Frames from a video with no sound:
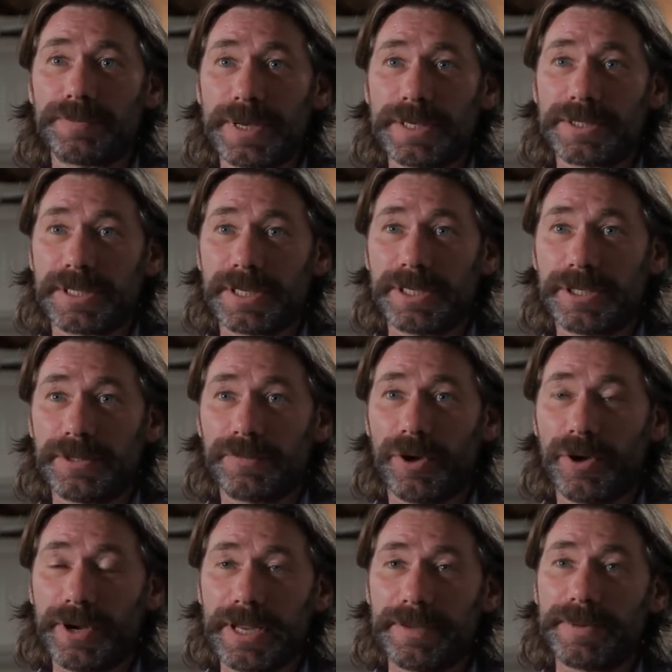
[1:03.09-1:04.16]
Basically, you've
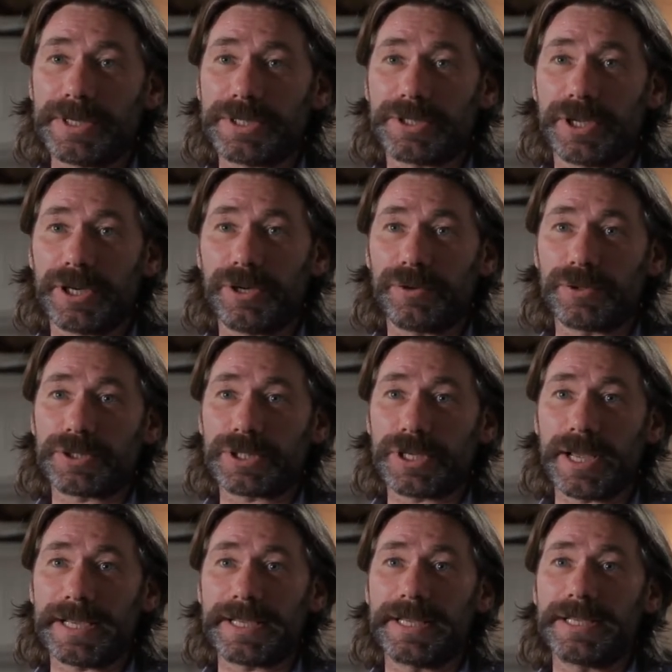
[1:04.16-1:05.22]
got an image that looks
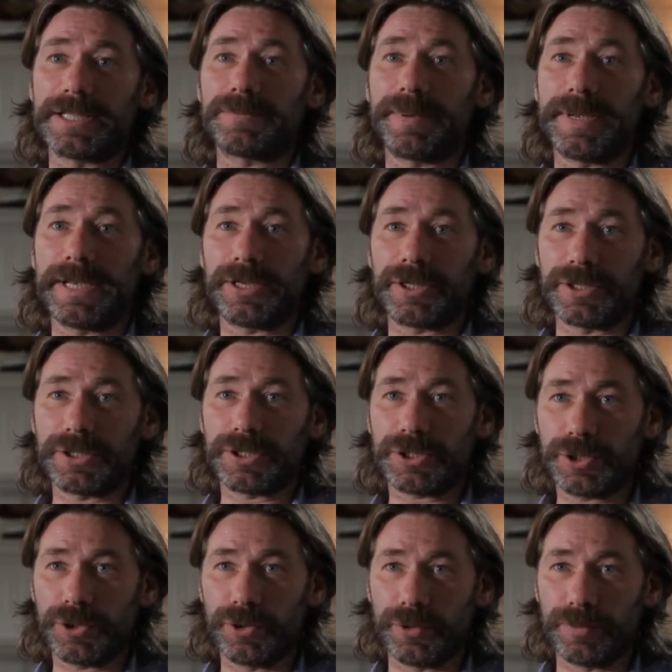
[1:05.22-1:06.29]
like it's being
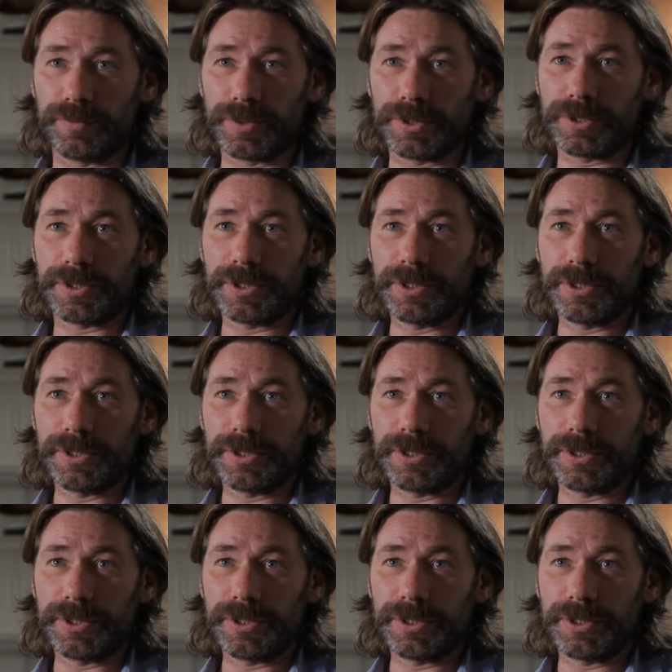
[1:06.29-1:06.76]
consumed,